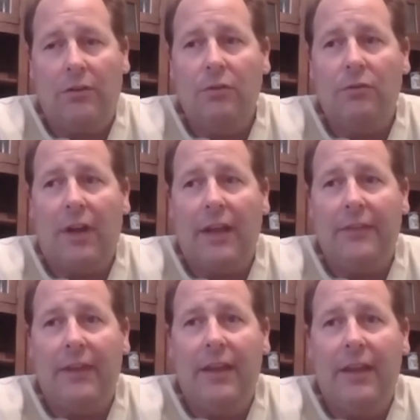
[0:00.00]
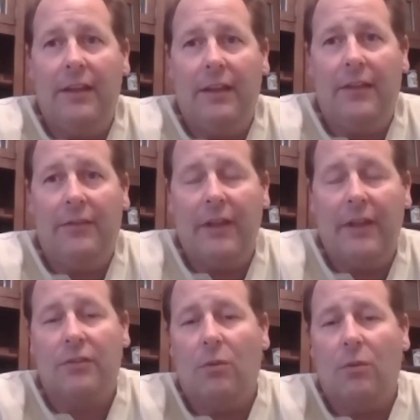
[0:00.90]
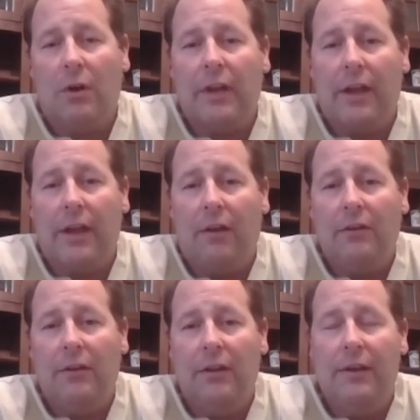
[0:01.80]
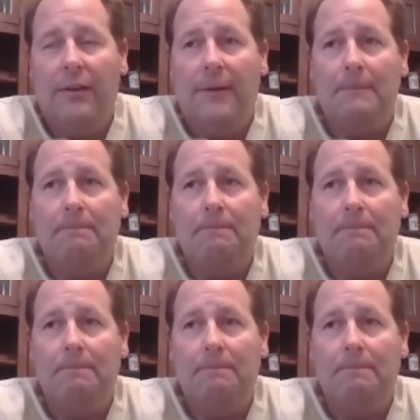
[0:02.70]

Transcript: do the right thing, and things are going to work out. And